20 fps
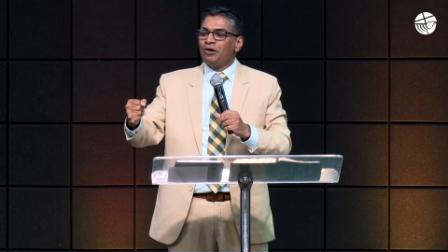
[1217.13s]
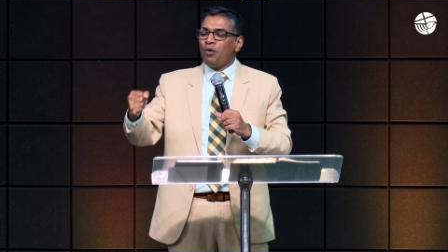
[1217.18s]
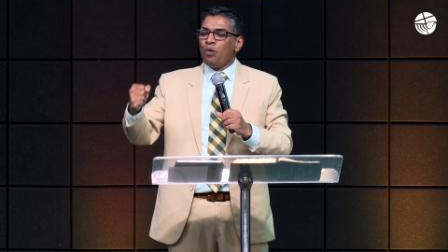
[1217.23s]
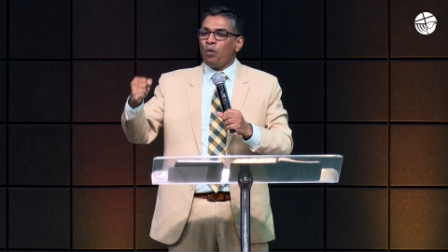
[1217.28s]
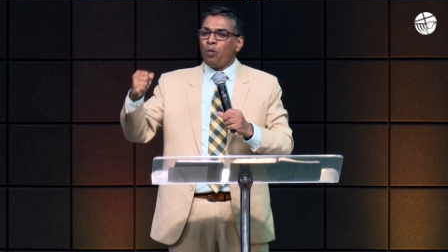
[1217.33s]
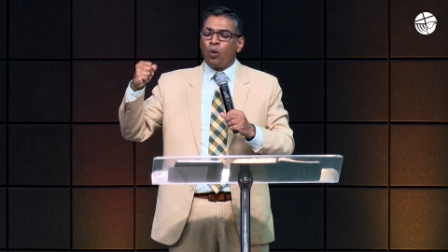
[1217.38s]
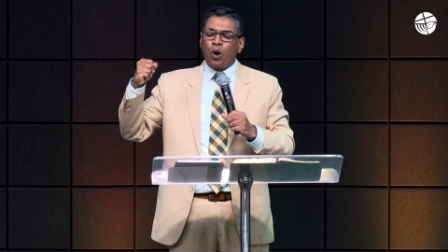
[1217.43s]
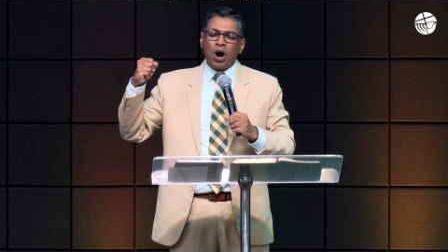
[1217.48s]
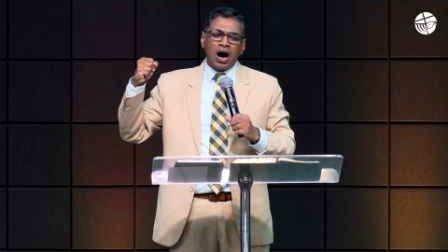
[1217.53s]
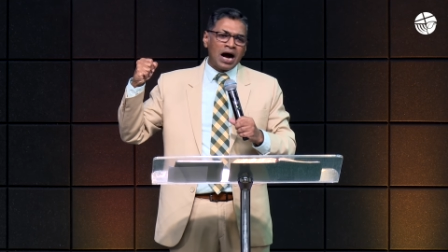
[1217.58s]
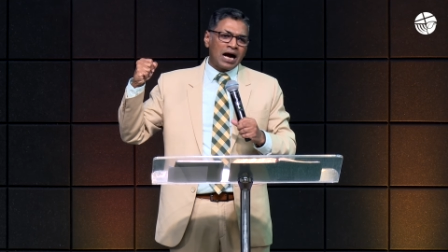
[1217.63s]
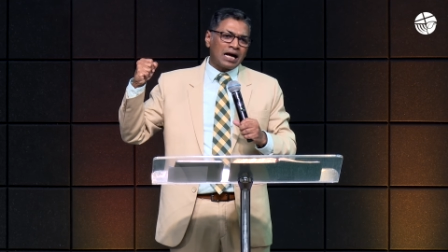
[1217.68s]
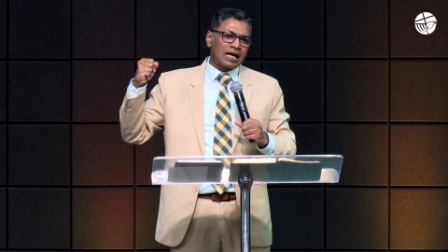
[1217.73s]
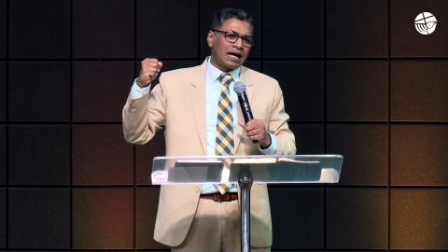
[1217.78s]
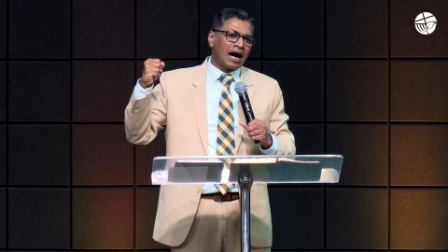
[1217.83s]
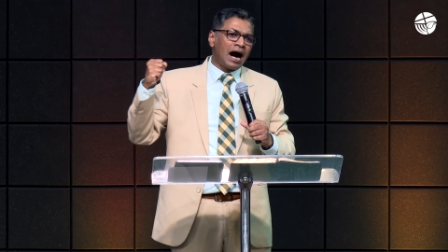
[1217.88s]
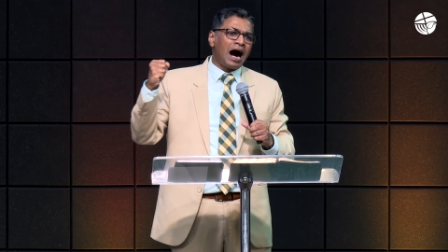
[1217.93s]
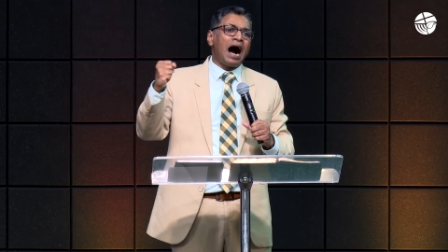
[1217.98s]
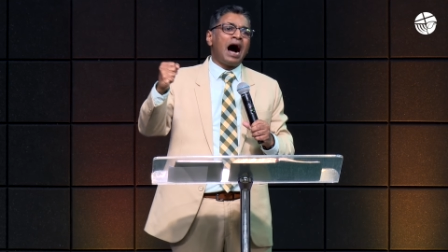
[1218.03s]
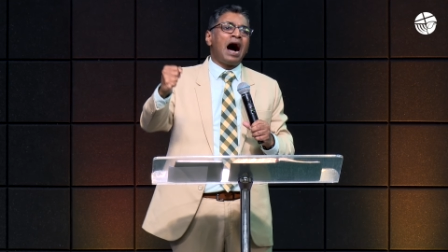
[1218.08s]
Work
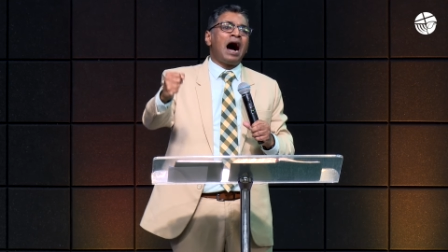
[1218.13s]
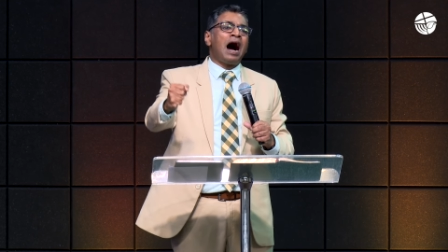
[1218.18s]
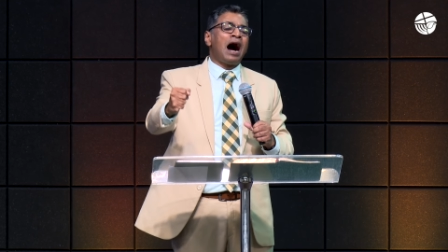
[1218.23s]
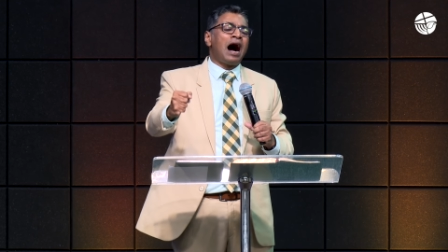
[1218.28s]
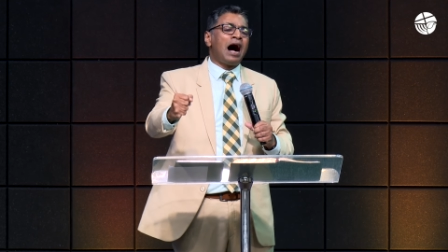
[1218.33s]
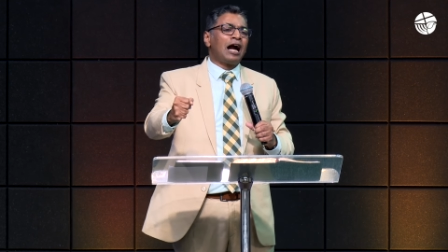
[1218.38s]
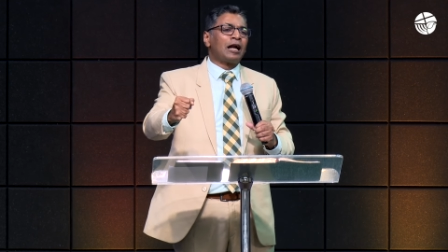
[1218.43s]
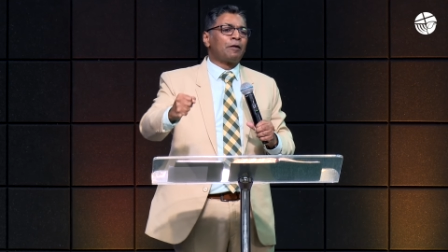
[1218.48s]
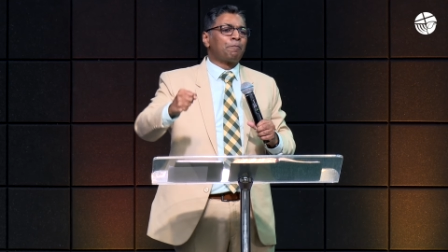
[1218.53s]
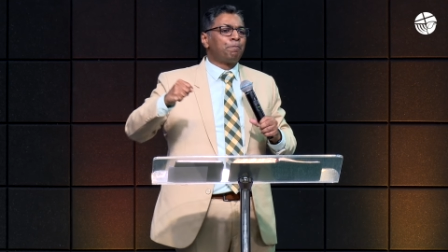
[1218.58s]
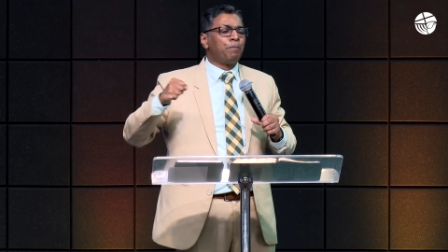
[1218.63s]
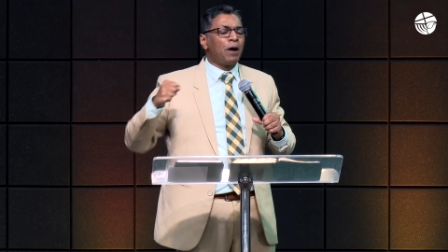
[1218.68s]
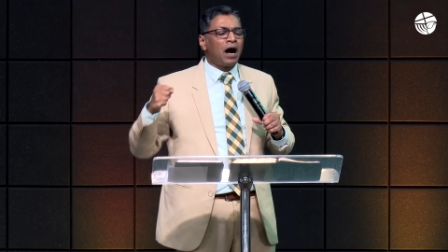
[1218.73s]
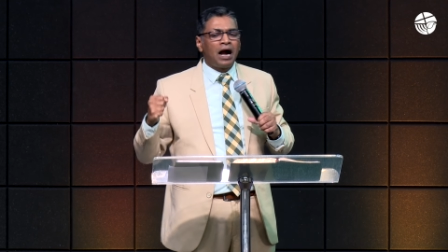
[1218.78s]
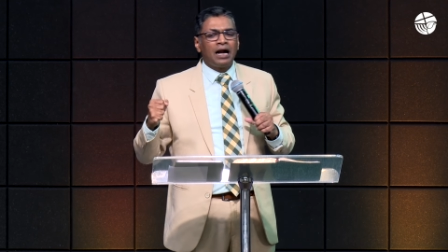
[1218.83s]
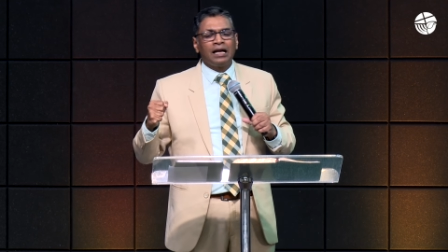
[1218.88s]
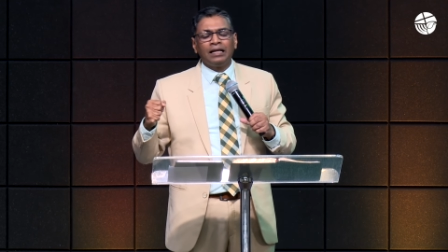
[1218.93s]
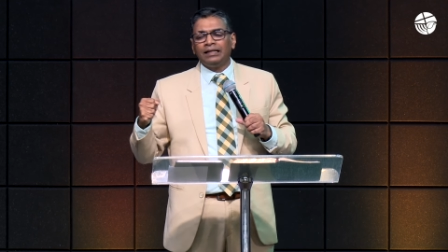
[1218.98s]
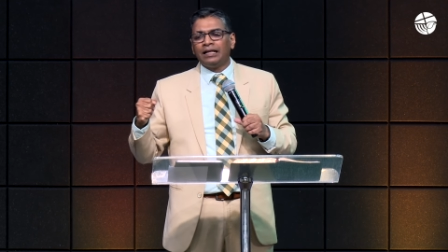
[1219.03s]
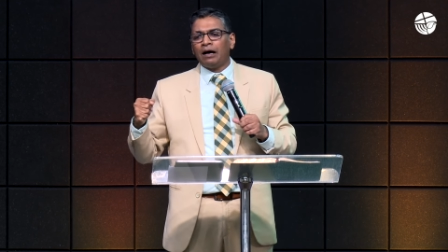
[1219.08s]
hard,
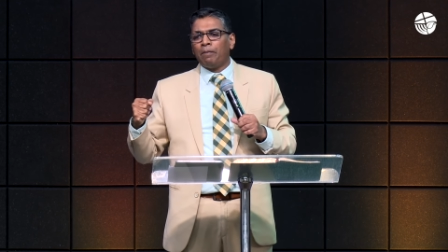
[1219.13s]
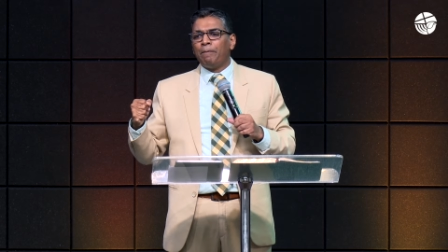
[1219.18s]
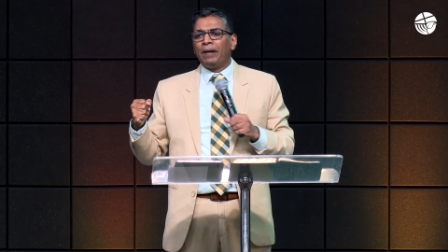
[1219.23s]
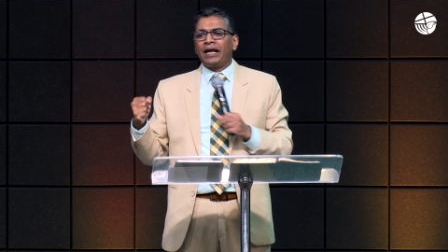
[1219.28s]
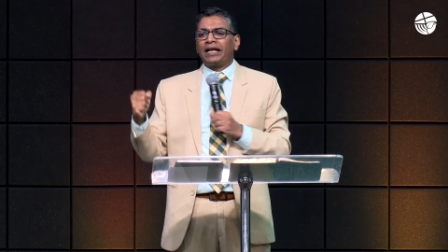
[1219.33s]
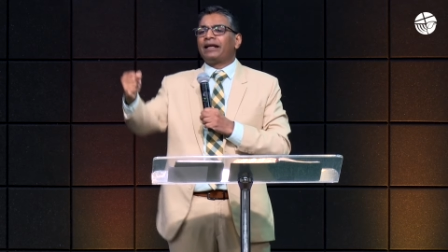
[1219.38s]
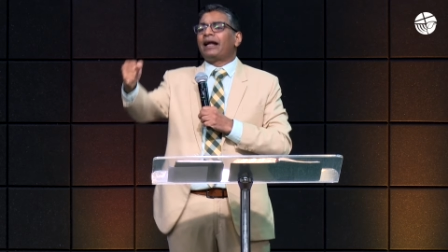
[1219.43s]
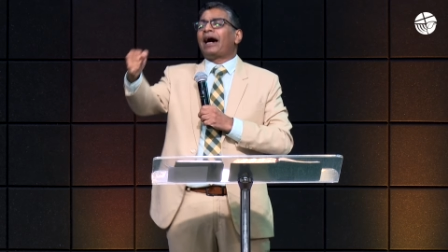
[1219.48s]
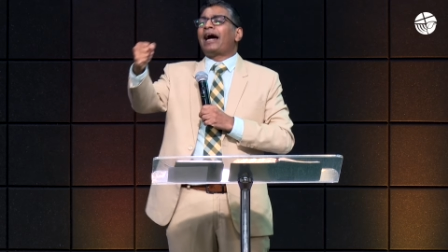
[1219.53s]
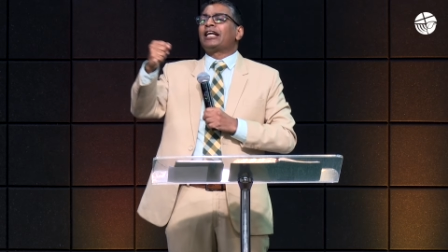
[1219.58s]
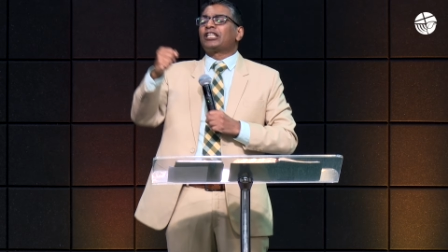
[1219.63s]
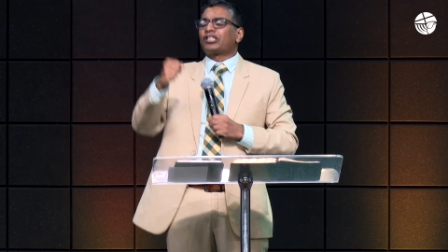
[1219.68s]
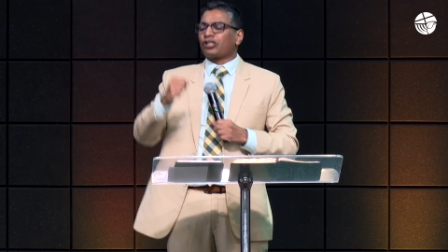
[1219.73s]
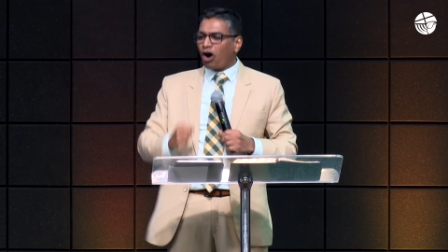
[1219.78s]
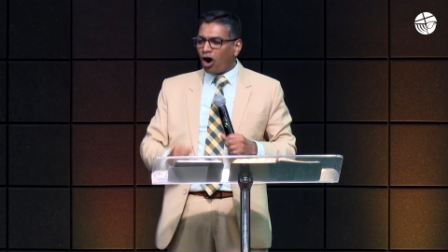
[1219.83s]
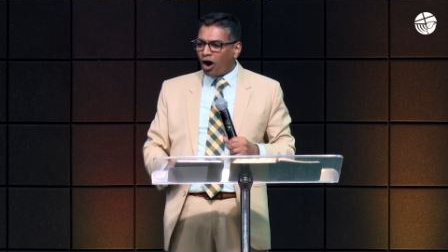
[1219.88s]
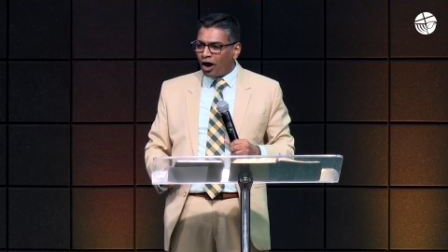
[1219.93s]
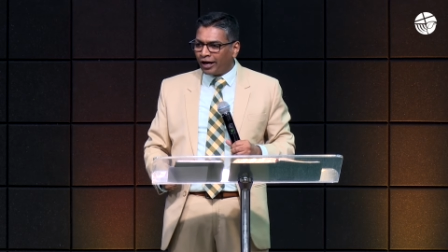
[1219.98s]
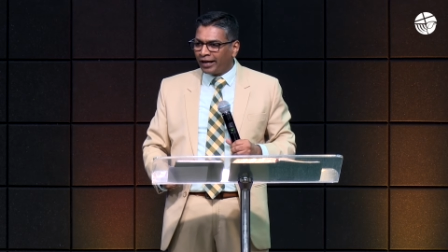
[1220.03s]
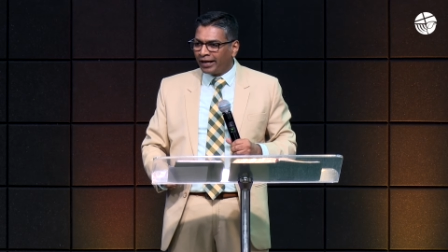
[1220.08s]
burn the midnight
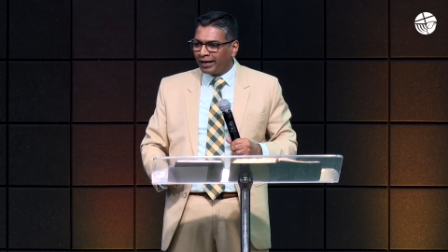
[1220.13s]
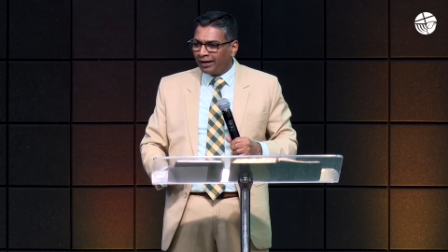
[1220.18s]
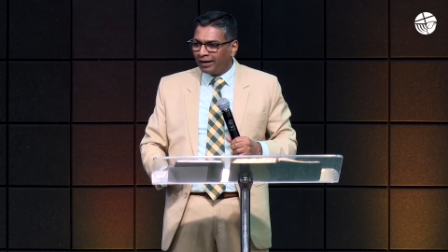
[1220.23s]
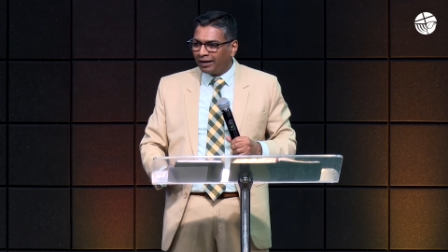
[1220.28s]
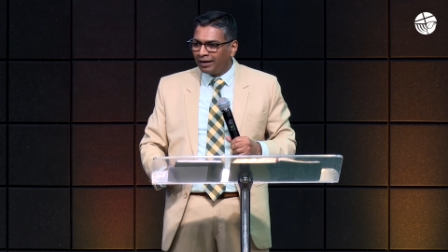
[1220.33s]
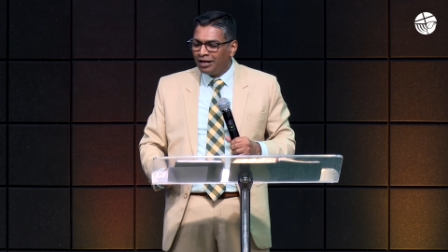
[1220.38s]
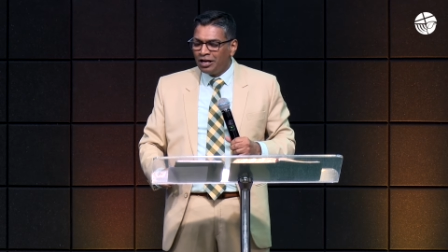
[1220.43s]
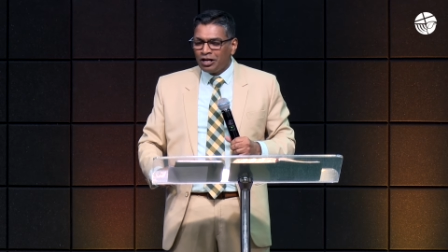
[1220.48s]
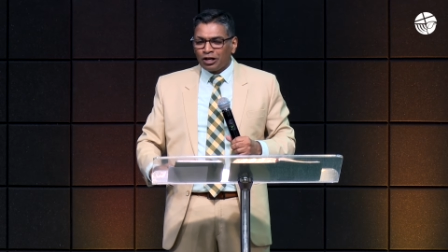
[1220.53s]
oil,